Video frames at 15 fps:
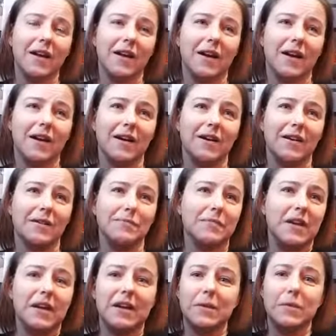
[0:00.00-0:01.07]

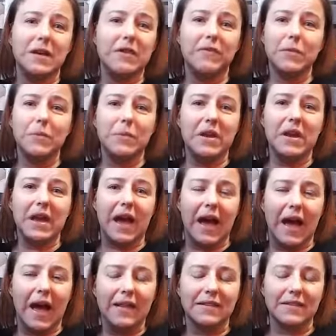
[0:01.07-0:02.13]
It could even be
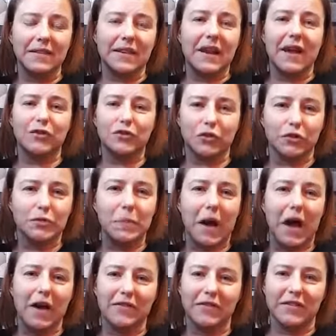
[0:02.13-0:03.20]
at an actual
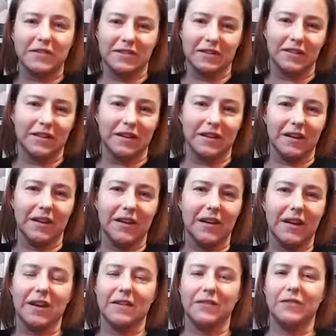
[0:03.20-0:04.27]
spa
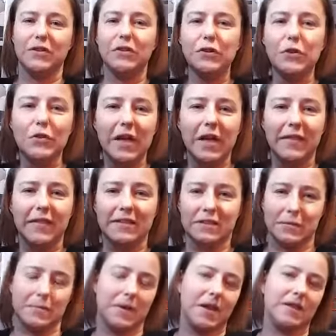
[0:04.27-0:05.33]
facility. If you do that,
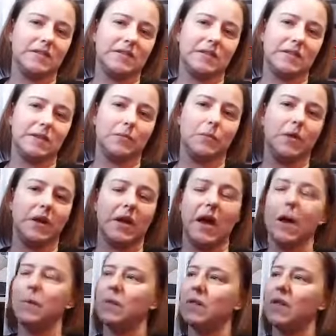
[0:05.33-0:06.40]
that's amazing. But
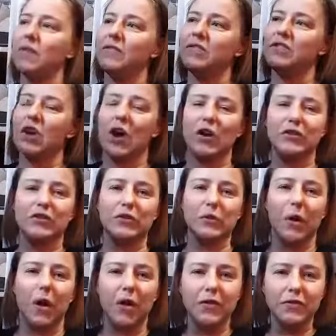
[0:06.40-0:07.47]
I would love to talk to
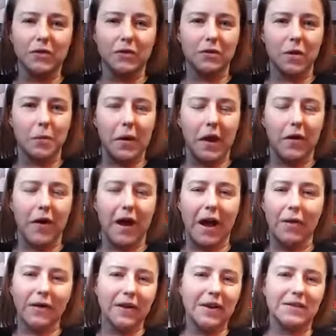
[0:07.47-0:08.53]
you also about,
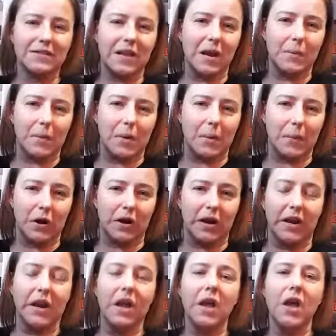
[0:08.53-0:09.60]
how can I set up a
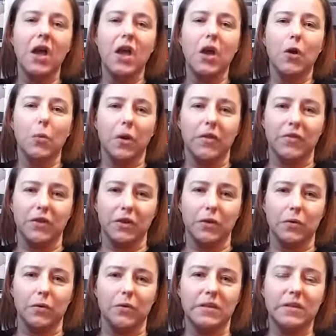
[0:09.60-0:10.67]
party with
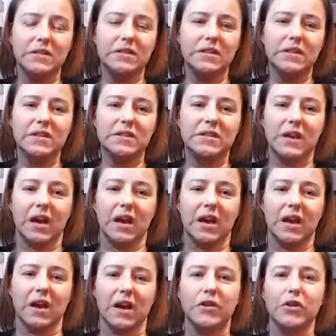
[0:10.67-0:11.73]
you? This is
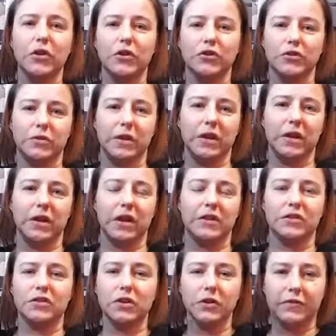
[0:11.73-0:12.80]
a nurturing, a
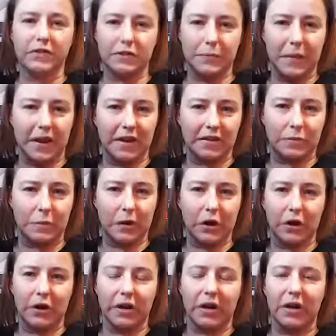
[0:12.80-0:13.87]
service-based
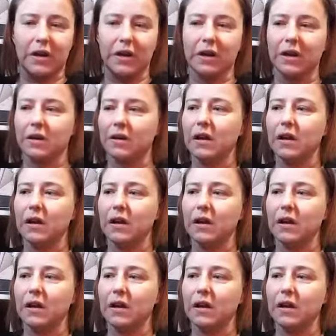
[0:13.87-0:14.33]
party.